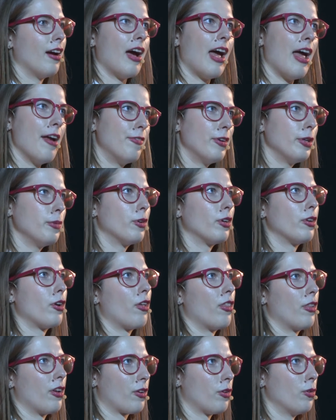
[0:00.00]
everyone
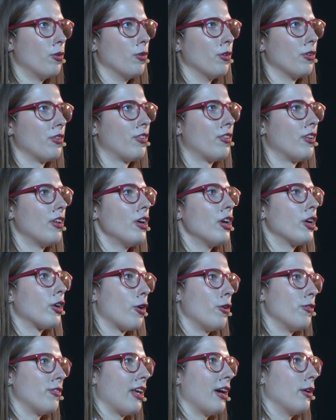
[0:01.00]
on the course
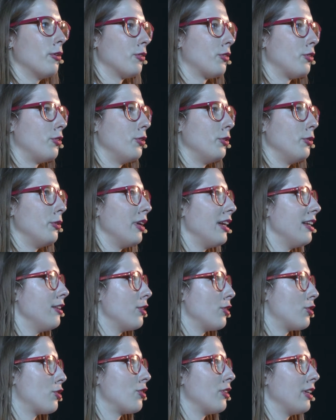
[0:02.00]
goes out to
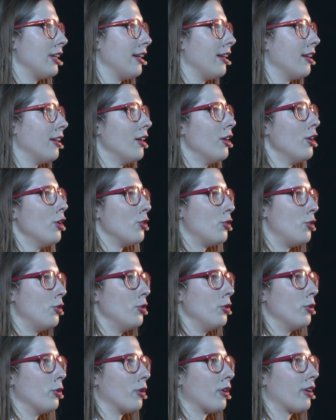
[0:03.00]
industry
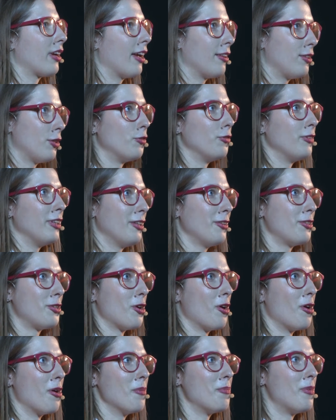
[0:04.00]
to get a real
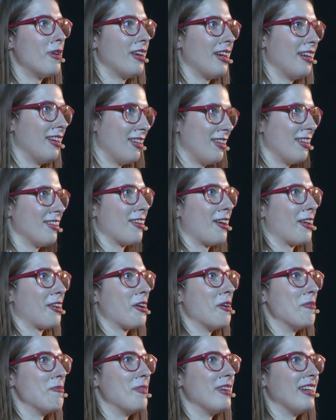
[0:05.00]
job in a design
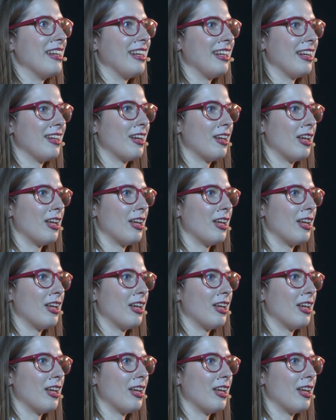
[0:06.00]
company.